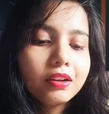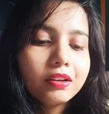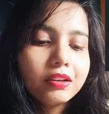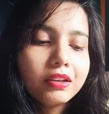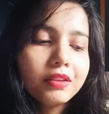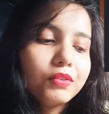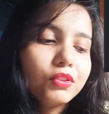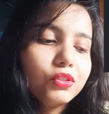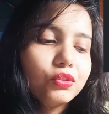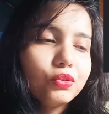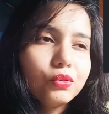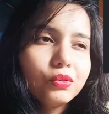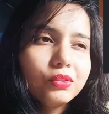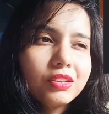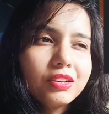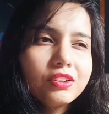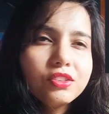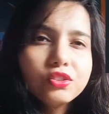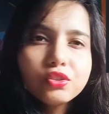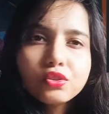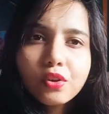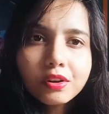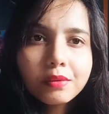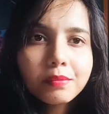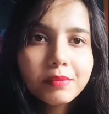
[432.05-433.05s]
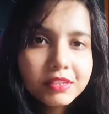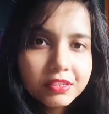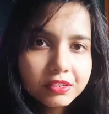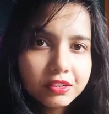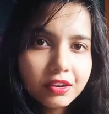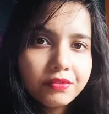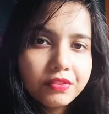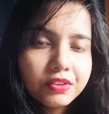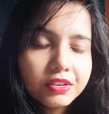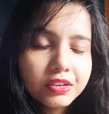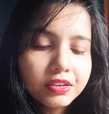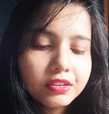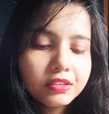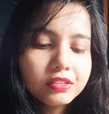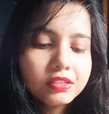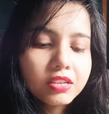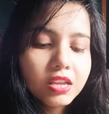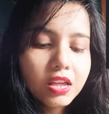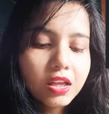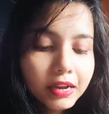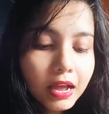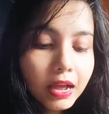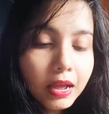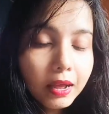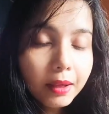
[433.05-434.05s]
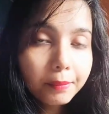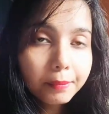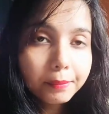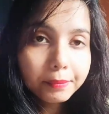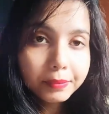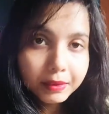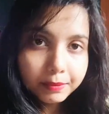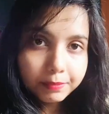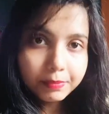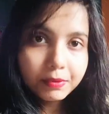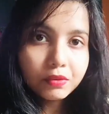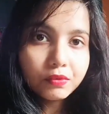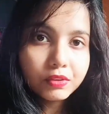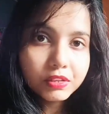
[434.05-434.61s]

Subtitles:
Even though there is not much evidence, people